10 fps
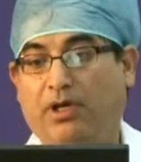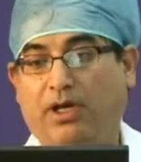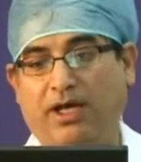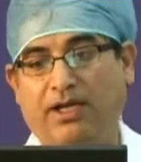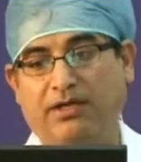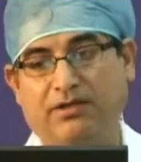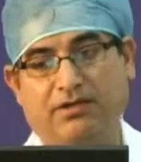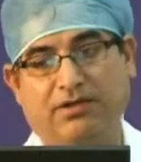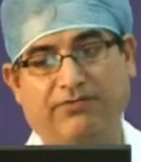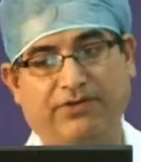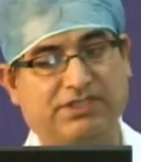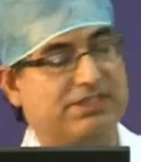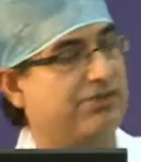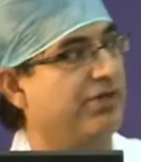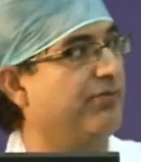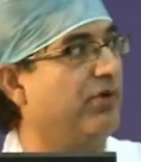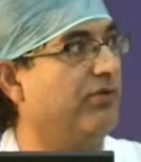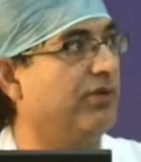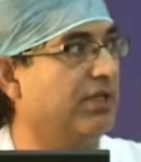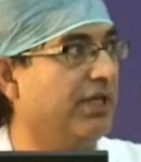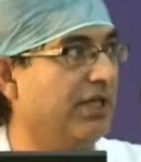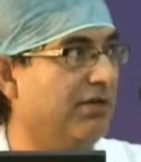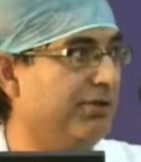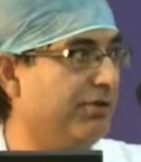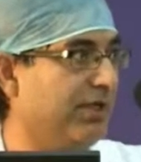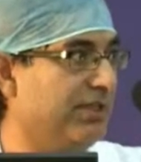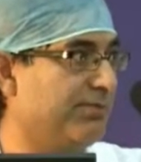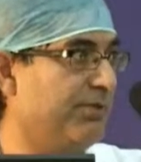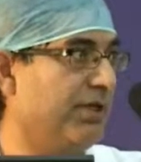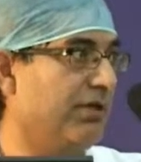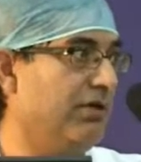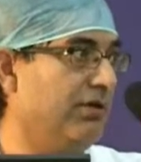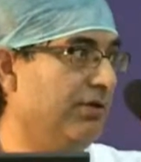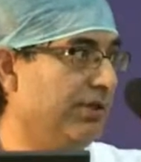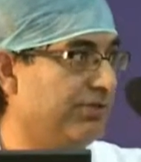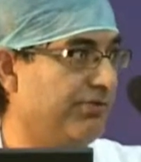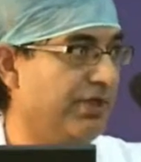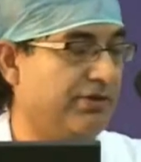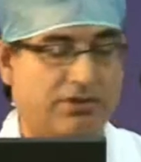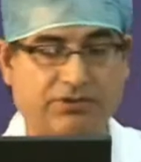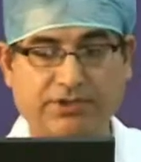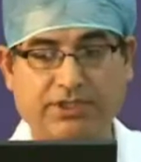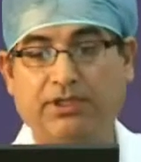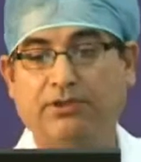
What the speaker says: And if it is a straightforward thing, I mean, you can just put a conduit, straight conduit.